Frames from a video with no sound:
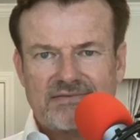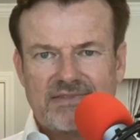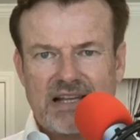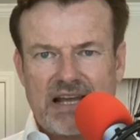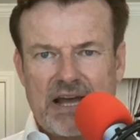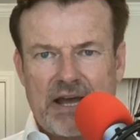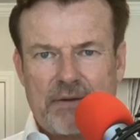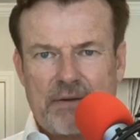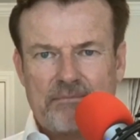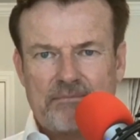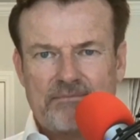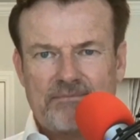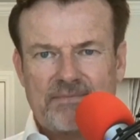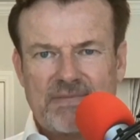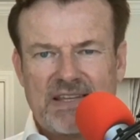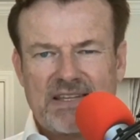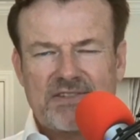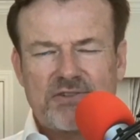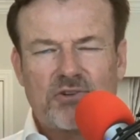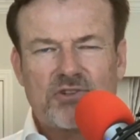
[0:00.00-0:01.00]
um,
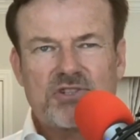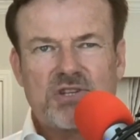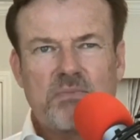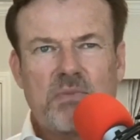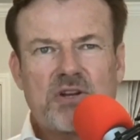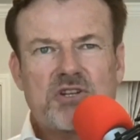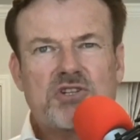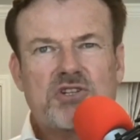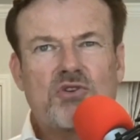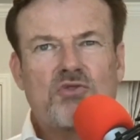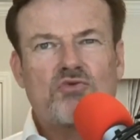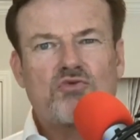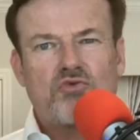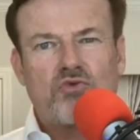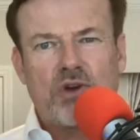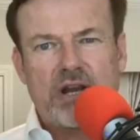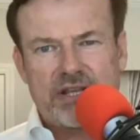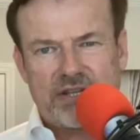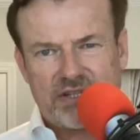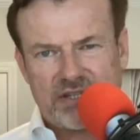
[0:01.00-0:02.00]
it's not so much a
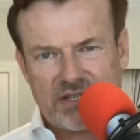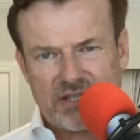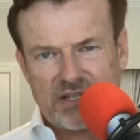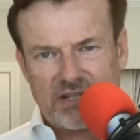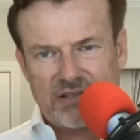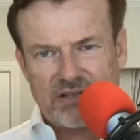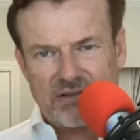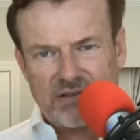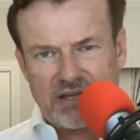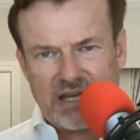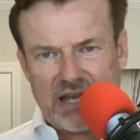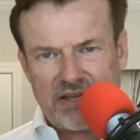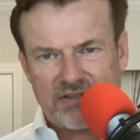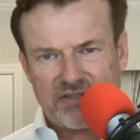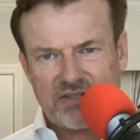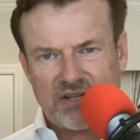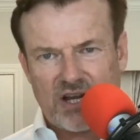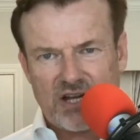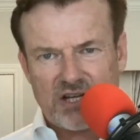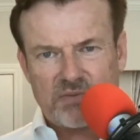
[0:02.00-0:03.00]
risk as
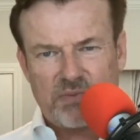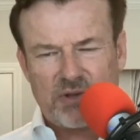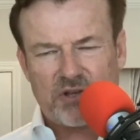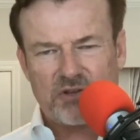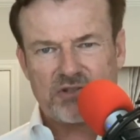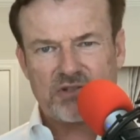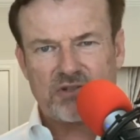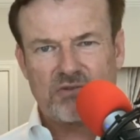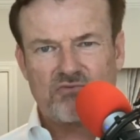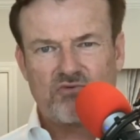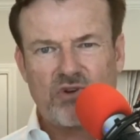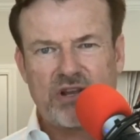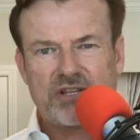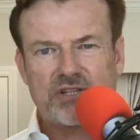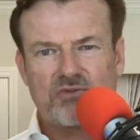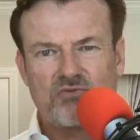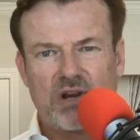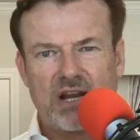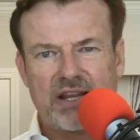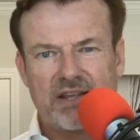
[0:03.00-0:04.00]
such, because the risk
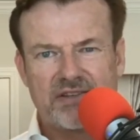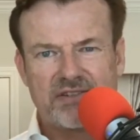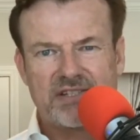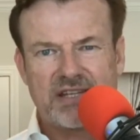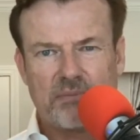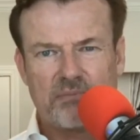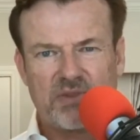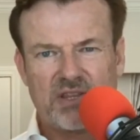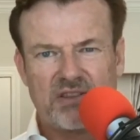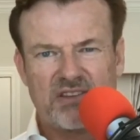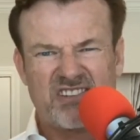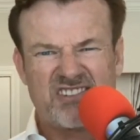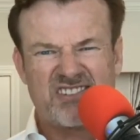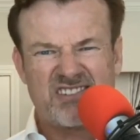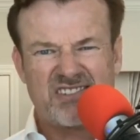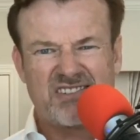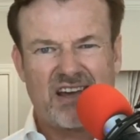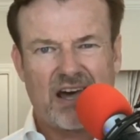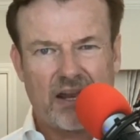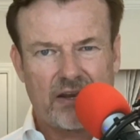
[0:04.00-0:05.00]
really is something
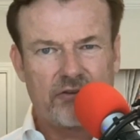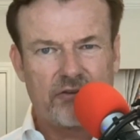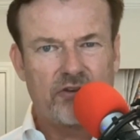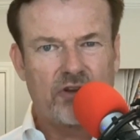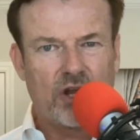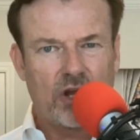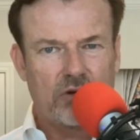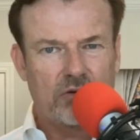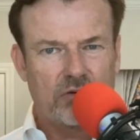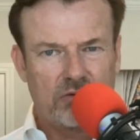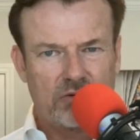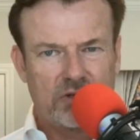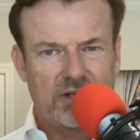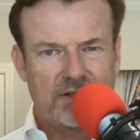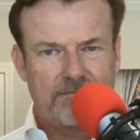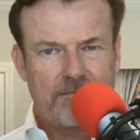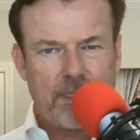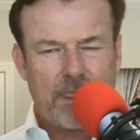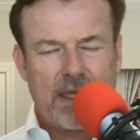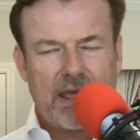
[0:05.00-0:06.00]
that's unknown.
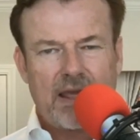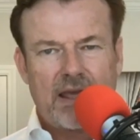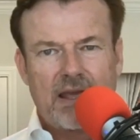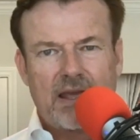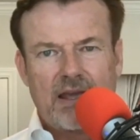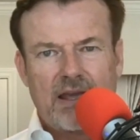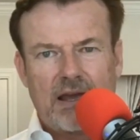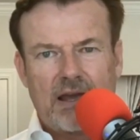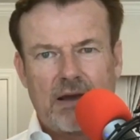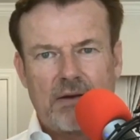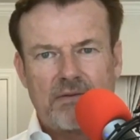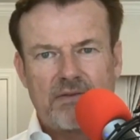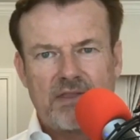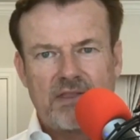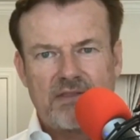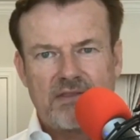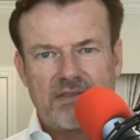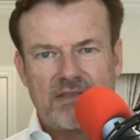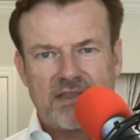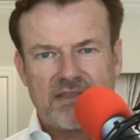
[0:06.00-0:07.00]

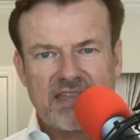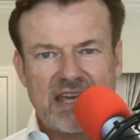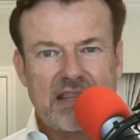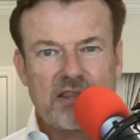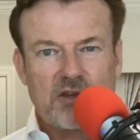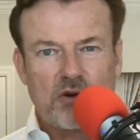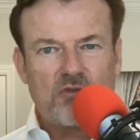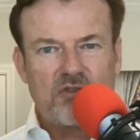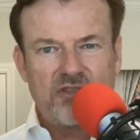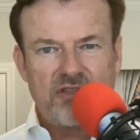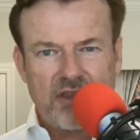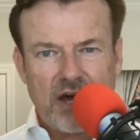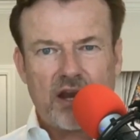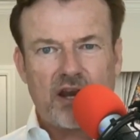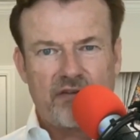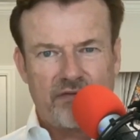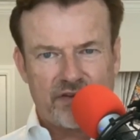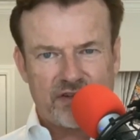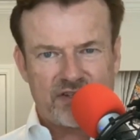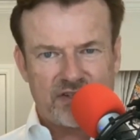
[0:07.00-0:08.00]
The thing that none
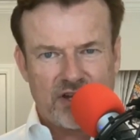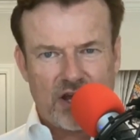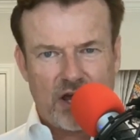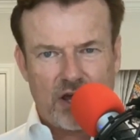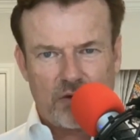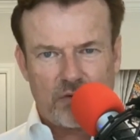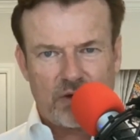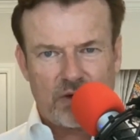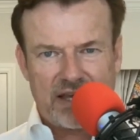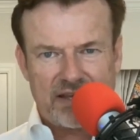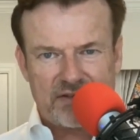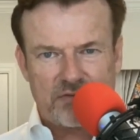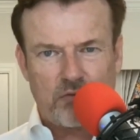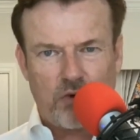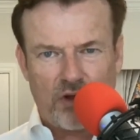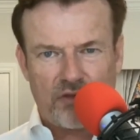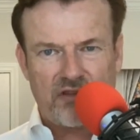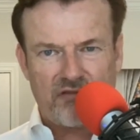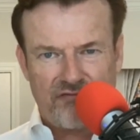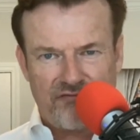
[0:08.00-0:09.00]
of us know is
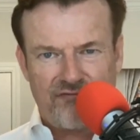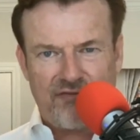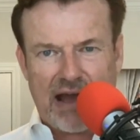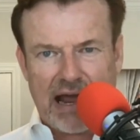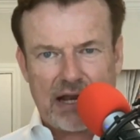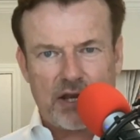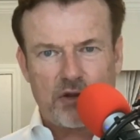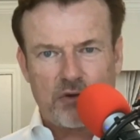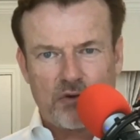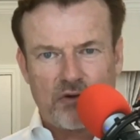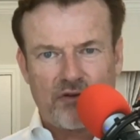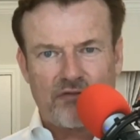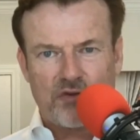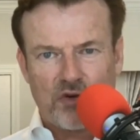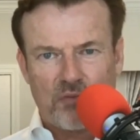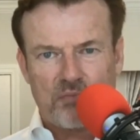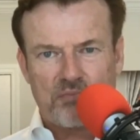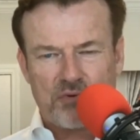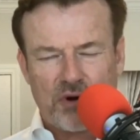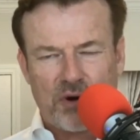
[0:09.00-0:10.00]
what the value of your
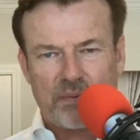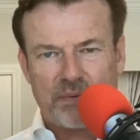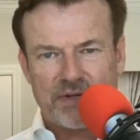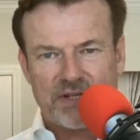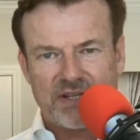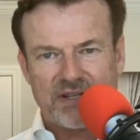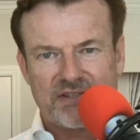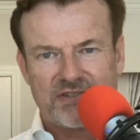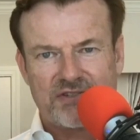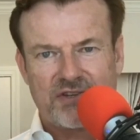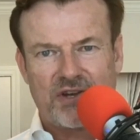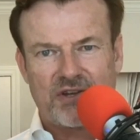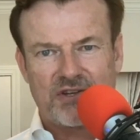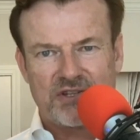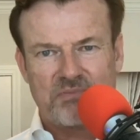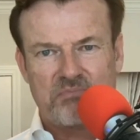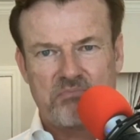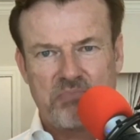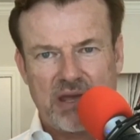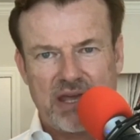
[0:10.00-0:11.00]
property is going to
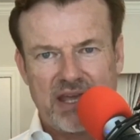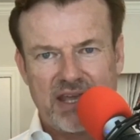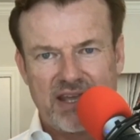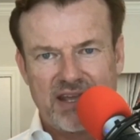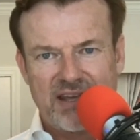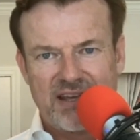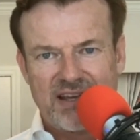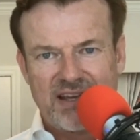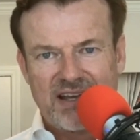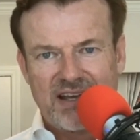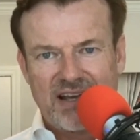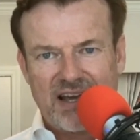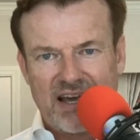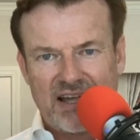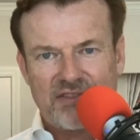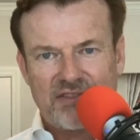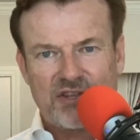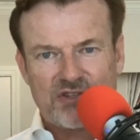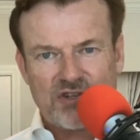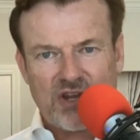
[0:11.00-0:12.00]
be at
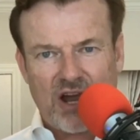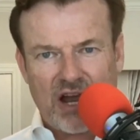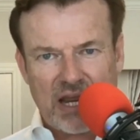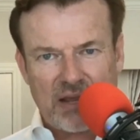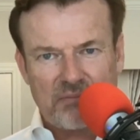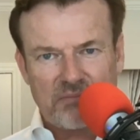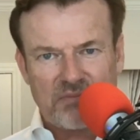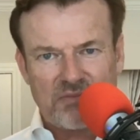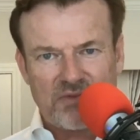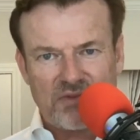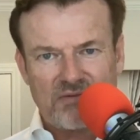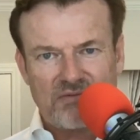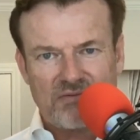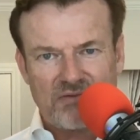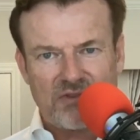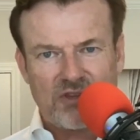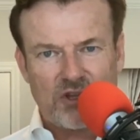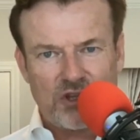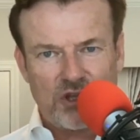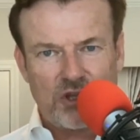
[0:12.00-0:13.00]
the time
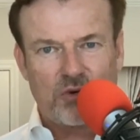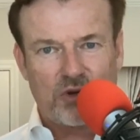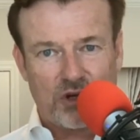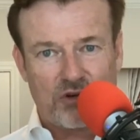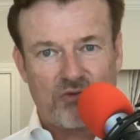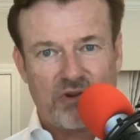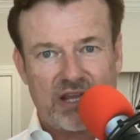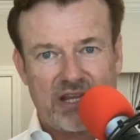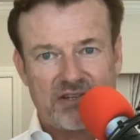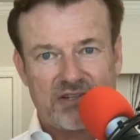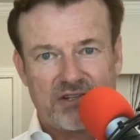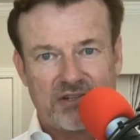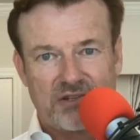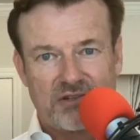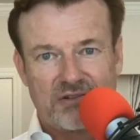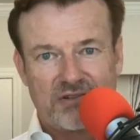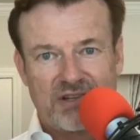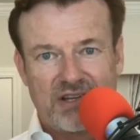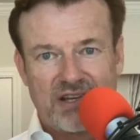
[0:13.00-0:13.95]
that you agree to,